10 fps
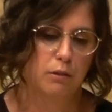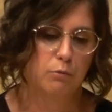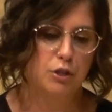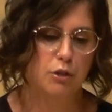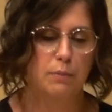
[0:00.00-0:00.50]

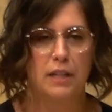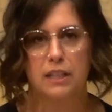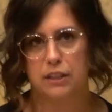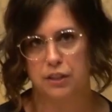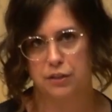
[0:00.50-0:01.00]
When you're
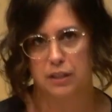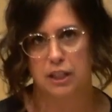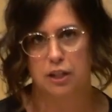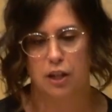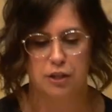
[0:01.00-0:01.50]
playing this
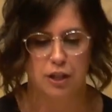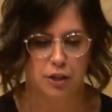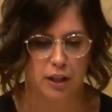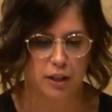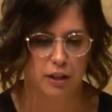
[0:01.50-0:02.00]
in an
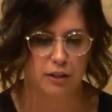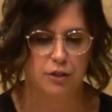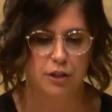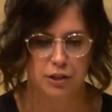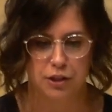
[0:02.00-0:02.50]
audition, the
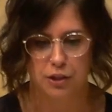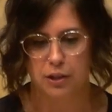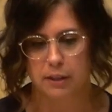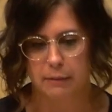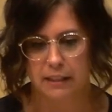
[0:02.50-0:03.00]
judges are
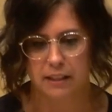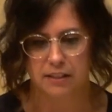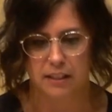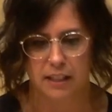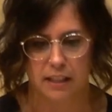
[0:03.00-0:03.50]
going to be
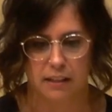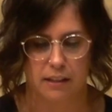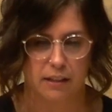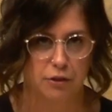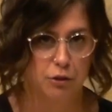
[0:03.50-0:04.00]
listening
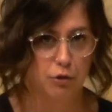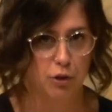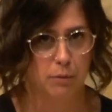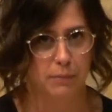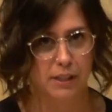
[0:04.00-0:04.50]
to
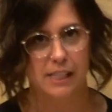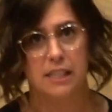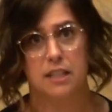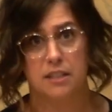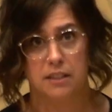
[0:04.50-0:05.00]
your ability
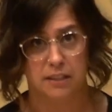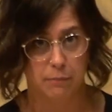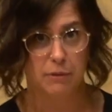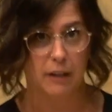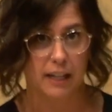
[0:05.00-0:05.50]
to
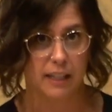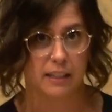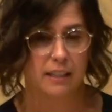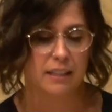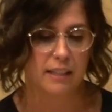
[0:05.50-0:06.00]
subdivide
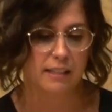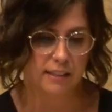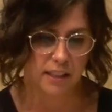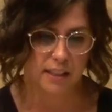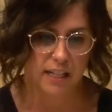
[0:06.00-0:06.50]
in
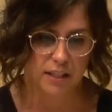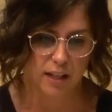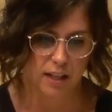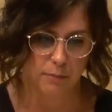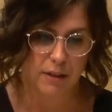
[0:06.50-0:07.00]
6/8
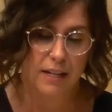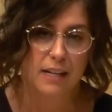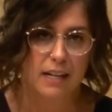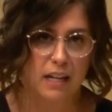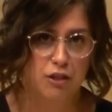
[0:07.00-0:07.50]
time
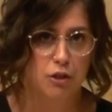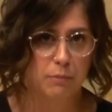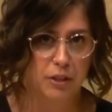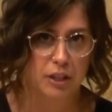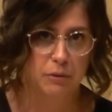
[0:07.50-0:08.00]
and your
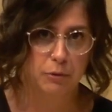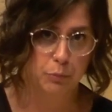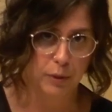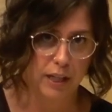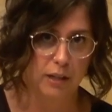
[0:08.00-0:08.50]
ability to
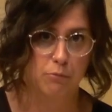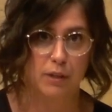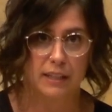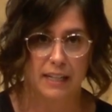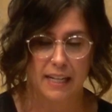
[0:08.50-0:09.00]
play
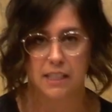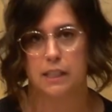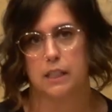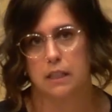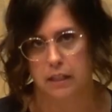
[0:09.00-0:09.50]
with
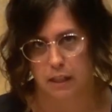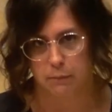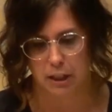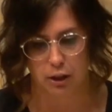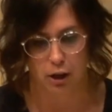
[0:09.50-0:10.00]
excellent
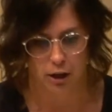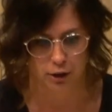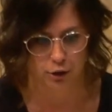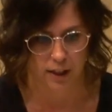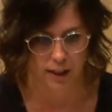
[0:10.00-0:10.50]
dynamic
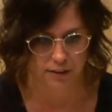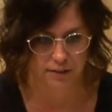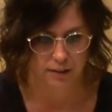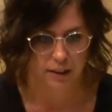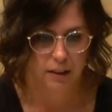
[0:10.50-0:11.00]

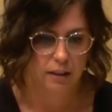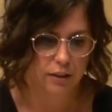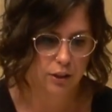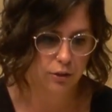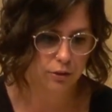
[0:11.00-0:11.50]
contrast.
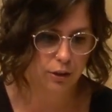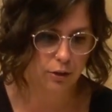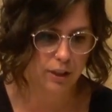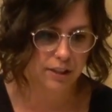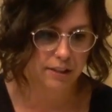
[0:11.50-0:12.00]
You'll
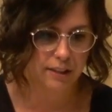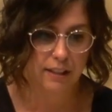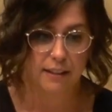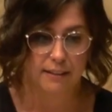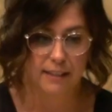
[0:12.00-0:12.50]
notice
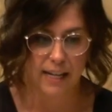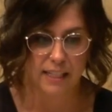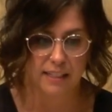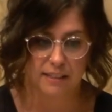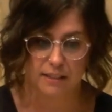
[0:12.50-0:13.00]
that
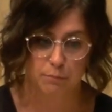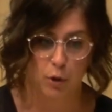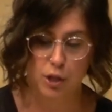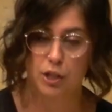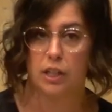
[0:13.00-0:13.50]
it's
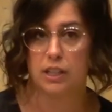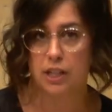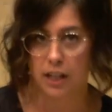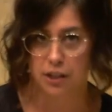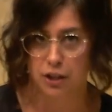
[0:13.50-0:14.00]
marked
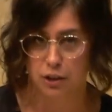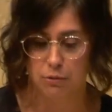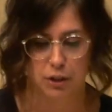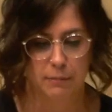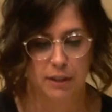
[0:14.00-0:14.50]
adagio,
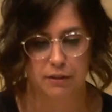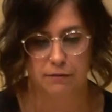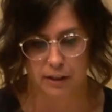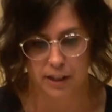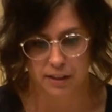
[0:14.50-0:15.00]
which means
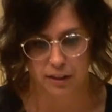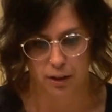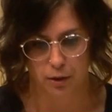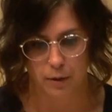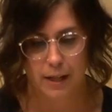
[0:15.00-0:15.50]
very
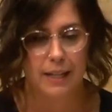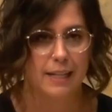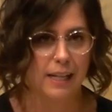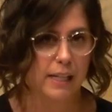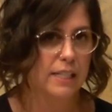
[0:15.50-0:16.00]
slow,
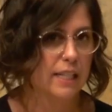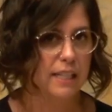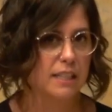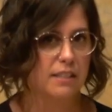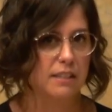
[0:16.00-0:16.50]
and I
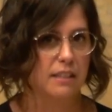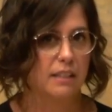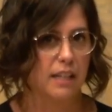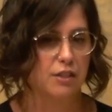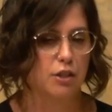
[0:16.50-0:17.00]
take this
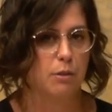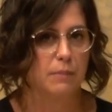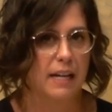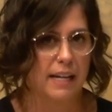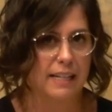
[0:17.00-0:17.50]

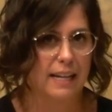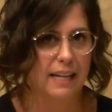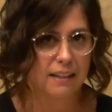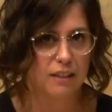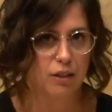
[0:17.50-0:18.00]
excerpt at
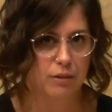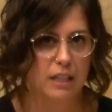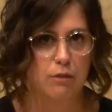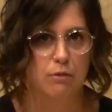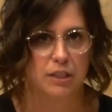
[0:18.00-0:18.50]
8th note
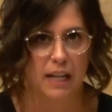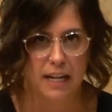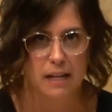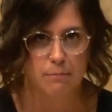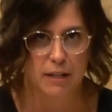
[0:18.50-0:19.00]
equals
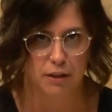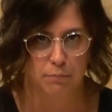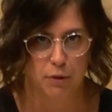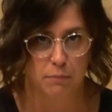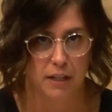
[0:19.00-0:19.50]
80 beats
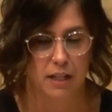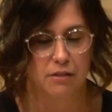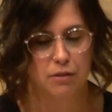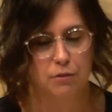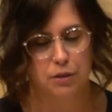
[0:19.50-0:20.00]
per minute,
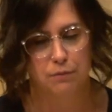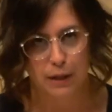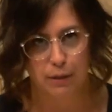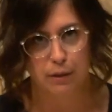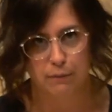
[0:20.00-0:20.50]
so it's
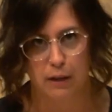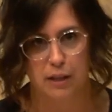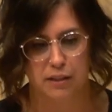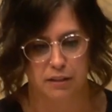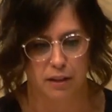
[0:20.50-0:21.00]
very,
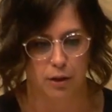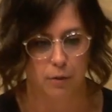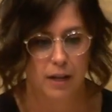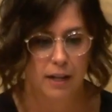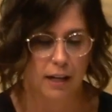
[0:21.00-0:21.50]
very
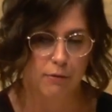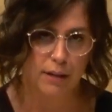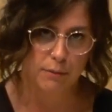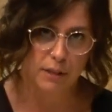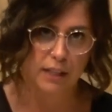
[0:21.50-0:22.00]
slow. I
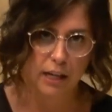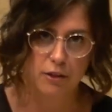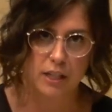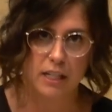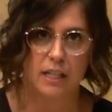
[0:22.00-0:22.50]
recommend
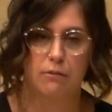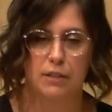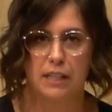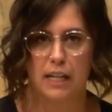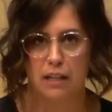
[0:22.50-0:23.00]
counting it
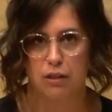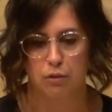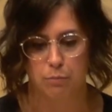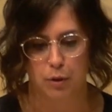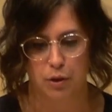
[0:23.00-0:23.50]
with an 8th
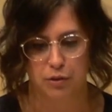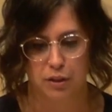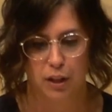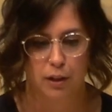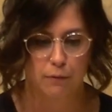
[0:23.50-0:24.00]
note
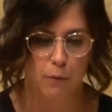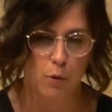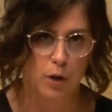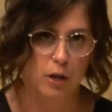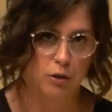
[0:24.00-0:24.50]
pulse
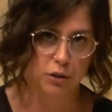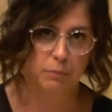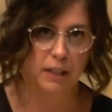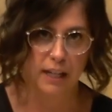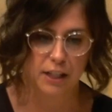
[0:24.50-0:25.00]
for
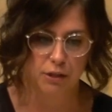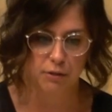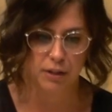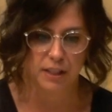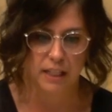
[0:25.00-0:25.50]
ultimate
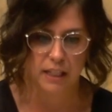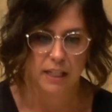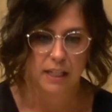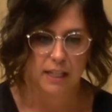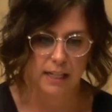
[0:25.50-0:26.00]
accuracy
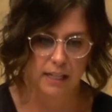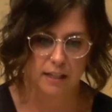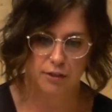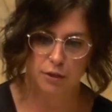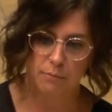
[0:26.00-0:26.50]

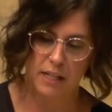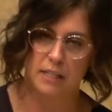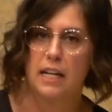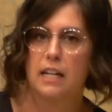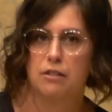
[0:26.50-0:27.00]
and to
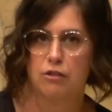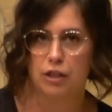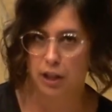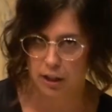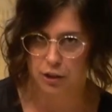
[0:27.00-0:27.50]
maintain your
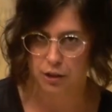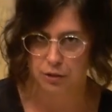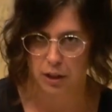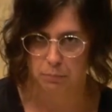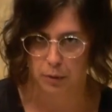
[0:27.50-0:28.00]
adagio
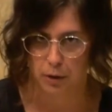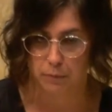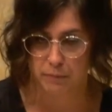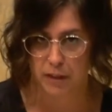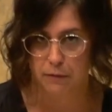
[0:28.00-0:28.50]

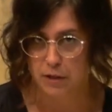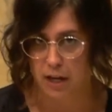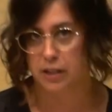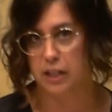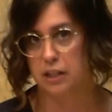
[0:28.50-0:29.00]
tempo. If you
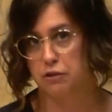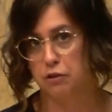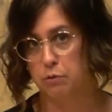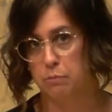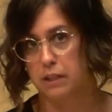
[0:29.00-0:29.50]
count it in
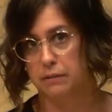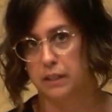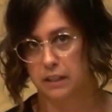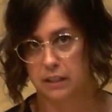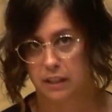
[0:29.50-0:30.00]
too big of
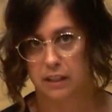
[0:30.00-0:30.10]
a